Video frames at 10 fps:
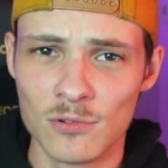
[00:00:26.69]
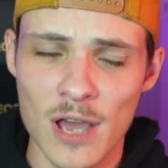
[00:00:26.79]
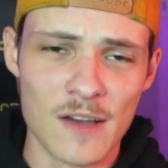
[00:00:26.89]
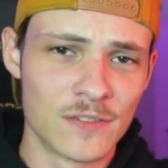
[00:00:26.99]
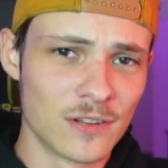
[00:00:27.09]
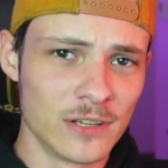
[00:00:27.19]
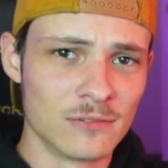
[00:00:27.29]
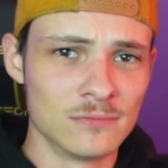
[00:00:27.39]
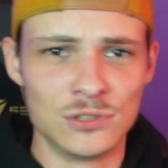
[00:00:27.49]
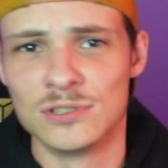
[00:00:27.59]
You have to like
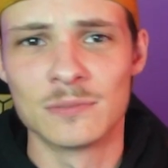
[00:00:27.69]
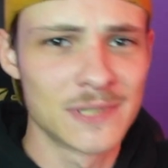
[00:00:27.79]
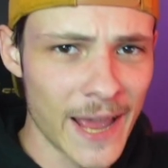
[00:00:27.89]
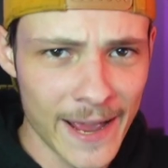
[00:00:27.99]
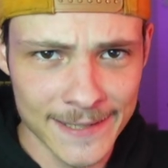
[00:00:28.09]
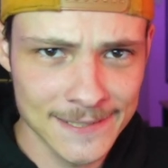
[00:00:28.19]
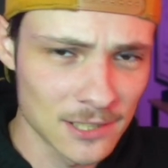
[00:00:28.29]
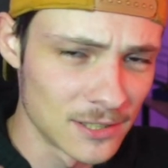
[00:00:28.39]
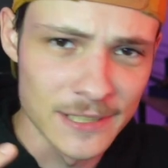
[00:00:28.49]
do some tasks on a